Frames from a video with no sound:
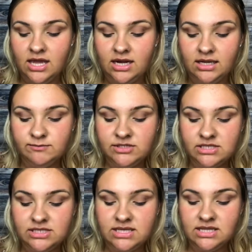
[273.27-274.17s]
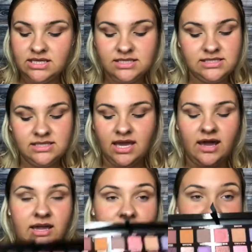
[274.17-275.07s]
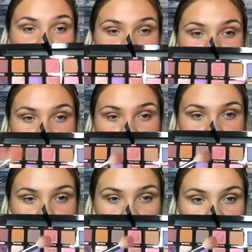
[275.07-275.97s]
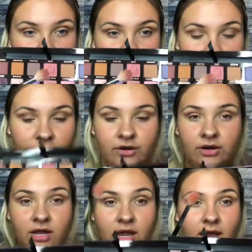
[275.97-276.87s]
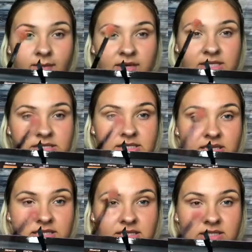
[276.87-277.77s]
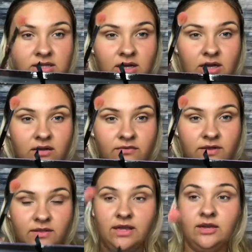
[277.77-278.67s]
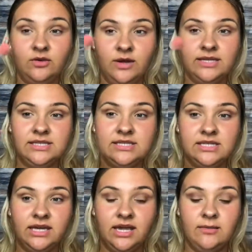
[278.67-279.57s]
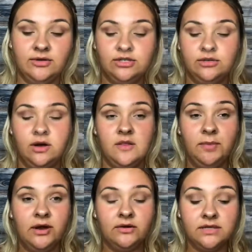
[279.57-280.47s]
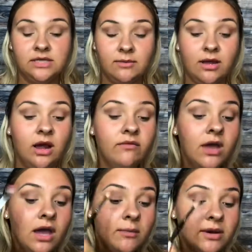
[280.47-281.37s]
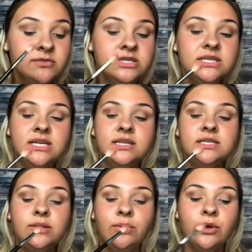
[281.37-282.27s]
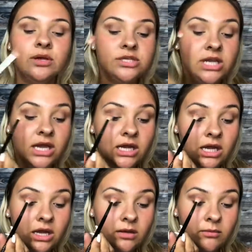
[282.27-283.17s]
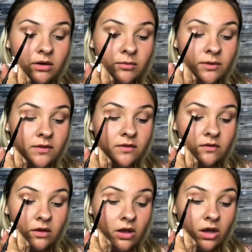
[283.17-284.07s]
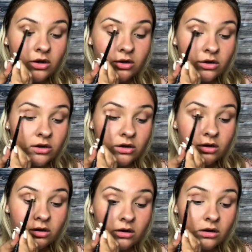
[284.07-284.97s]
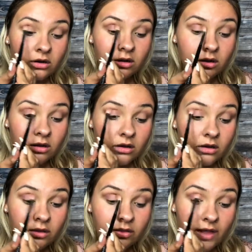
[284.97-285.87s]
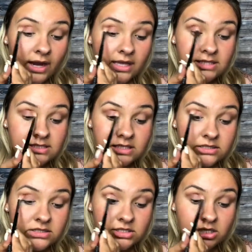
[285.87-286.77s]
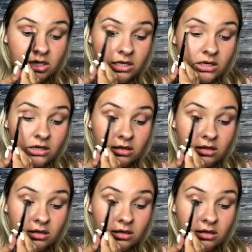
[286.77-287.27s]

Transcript: and I'm just gonna take this, yeah, again, so see all the powder, I'm gonna dust this off, and like you guys can see on camera too, all the powder that's coming off, but I'm just gonna take this shade and I'm gonna put this under that Incense shade,